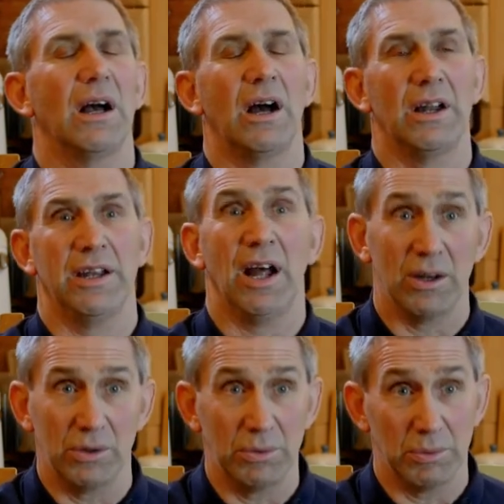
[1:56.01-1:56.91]
I
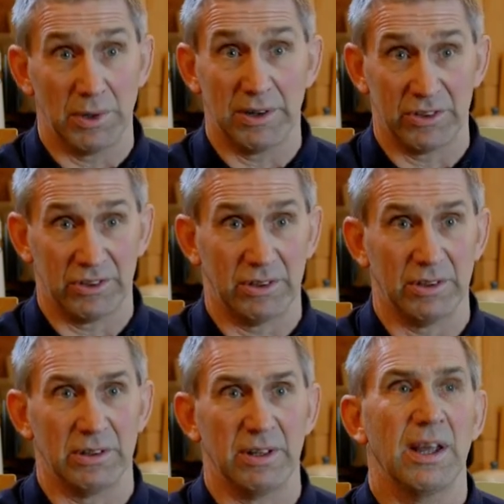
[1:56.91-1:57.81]
know where I
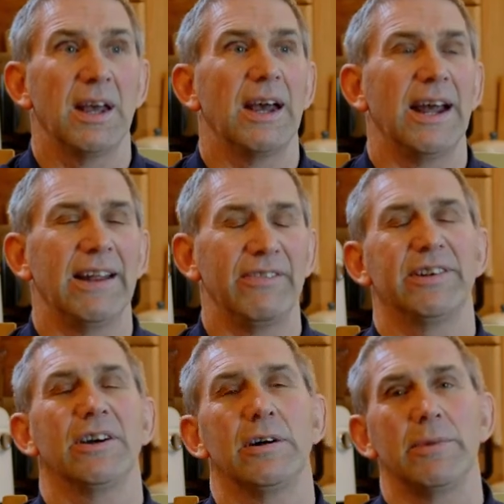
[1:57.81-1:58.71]
stood, and every
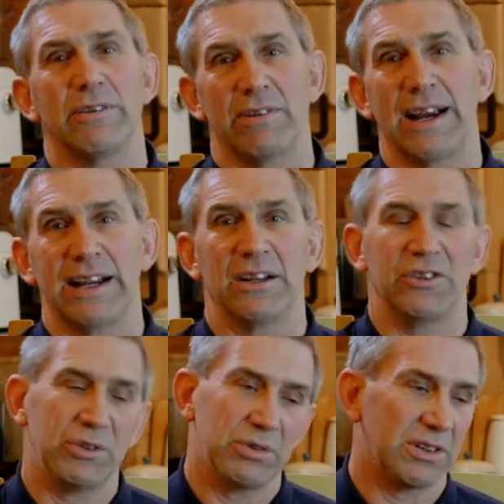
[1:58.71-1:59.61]
time I rang her
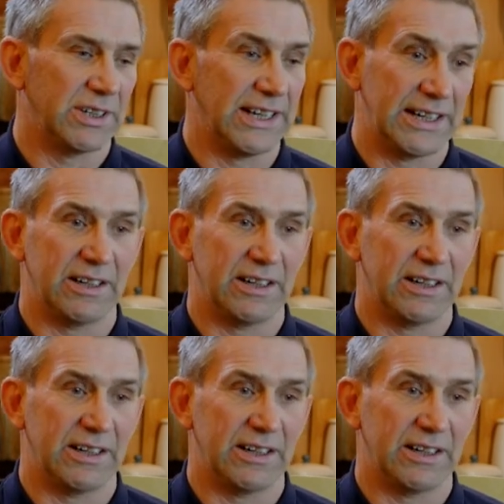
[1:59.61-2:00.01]
she was on the end